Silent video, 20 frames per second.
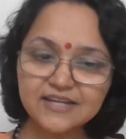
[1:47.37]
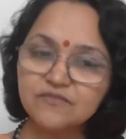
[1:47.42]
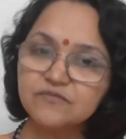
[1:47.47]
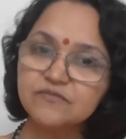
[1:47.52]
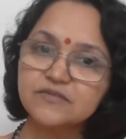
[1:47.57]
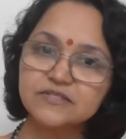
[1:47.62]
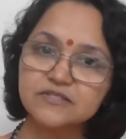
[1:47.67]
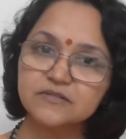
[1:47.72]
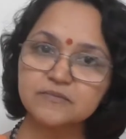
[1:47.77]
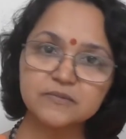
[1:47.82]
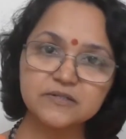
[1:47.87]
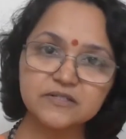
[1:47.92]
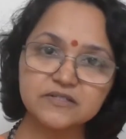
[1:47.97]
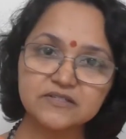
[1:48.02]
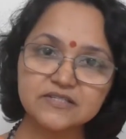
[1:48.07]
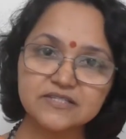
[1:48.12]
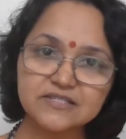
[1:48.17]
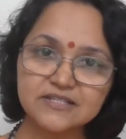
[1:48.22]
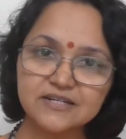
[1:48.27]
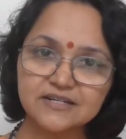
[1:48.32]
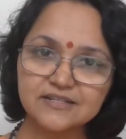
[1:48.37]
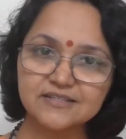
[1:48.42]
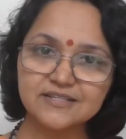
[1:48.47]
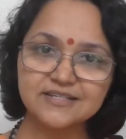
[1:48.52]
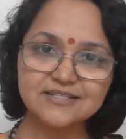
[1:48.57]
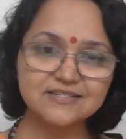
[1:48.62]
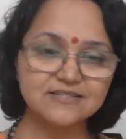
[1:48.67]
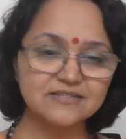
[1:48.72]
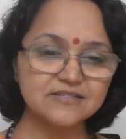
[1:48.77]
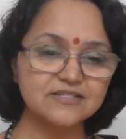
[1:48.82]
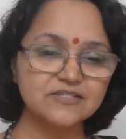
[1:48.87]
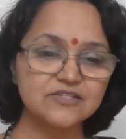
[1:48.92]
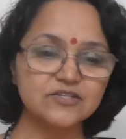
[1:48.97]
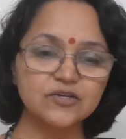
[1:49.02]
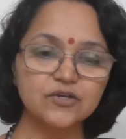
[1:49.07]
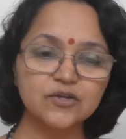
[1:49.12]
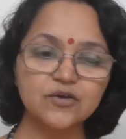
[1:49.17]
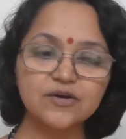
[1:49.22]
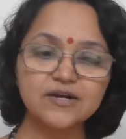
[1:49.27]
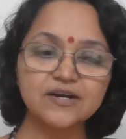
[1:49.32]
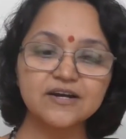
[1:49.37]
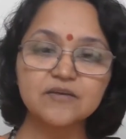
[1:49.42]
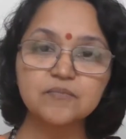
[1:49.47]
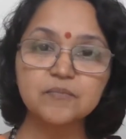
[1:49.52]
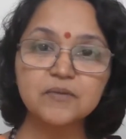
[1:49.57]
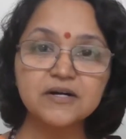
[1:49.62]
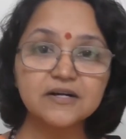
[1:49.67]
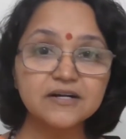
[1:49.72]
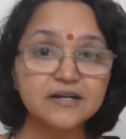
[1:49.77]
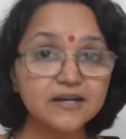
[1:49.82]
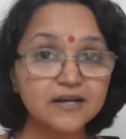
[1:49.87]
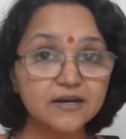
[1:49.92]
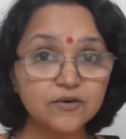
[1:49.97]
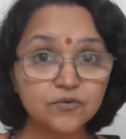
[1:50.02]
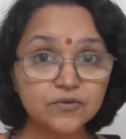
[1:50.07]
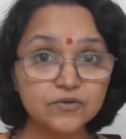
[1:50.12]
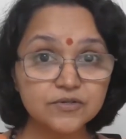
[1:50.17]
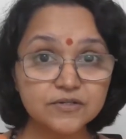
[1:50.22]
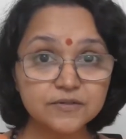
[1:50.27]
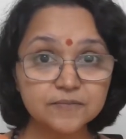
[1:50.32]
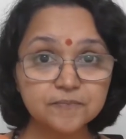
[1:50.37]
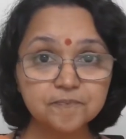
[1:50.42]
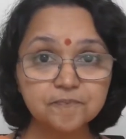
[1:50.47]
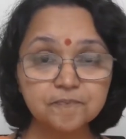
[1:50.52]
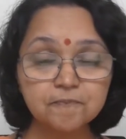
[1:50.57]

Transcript: invisible result that sits in your karma account.